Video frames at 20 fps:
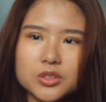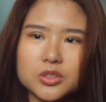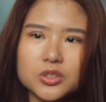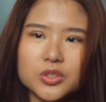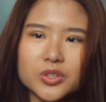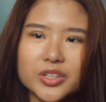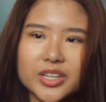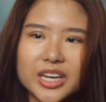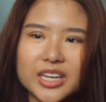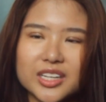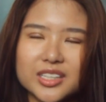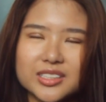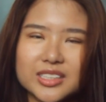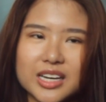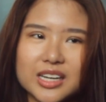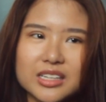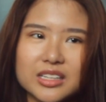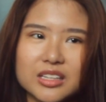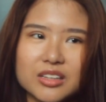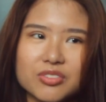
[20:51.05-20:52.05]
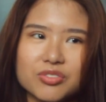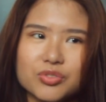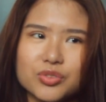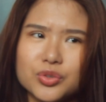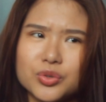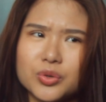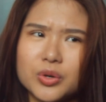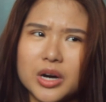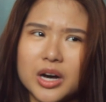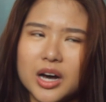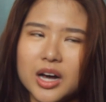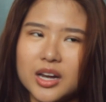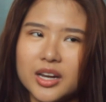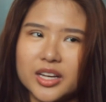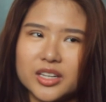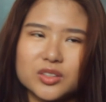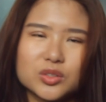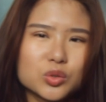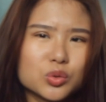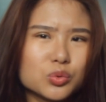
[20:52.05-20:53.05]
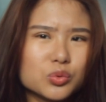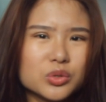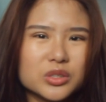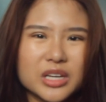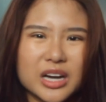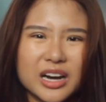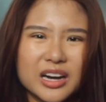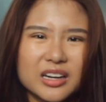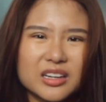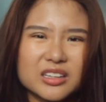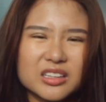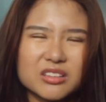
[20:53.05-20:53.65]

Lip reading: Don't get it done if you are like too young.